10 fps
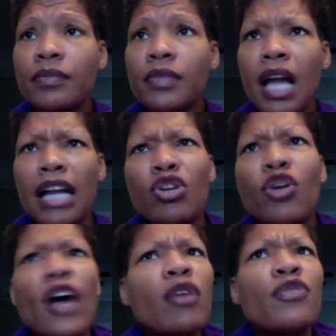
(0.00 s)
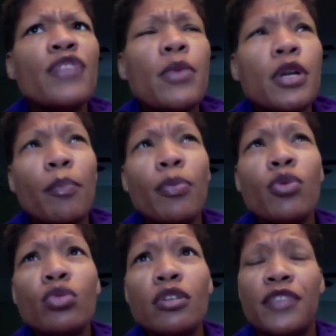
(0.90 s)
I don't know if they were in the
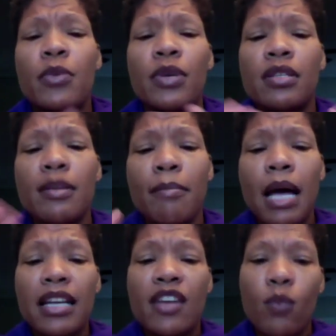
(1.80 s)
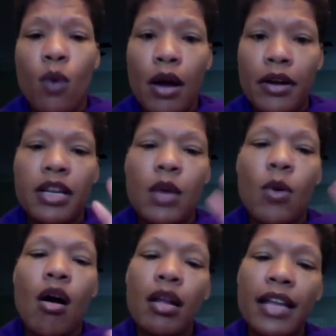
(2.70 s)
pool or if they were in some body of water, and they were
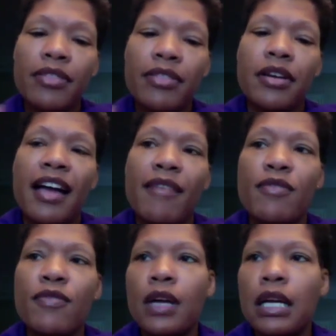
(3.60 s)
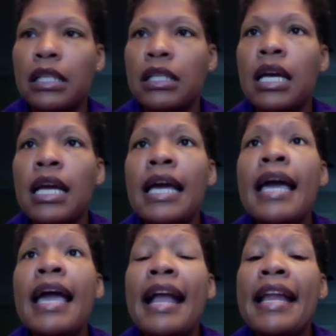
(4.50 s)
all out there having fun.
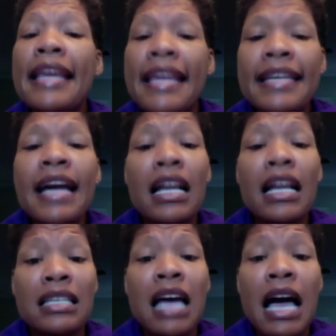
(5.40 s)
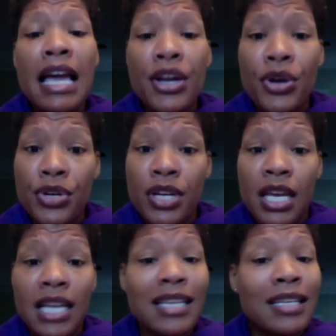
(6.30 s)
And he got tired
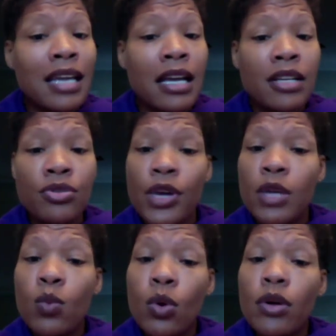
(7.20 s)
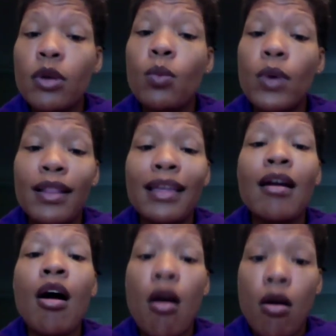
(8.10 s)
and did not tread water well at
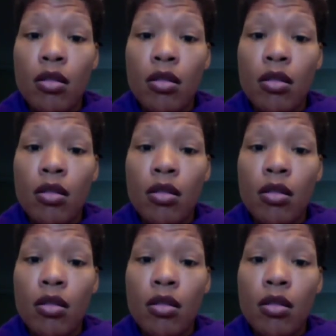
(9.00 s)
all.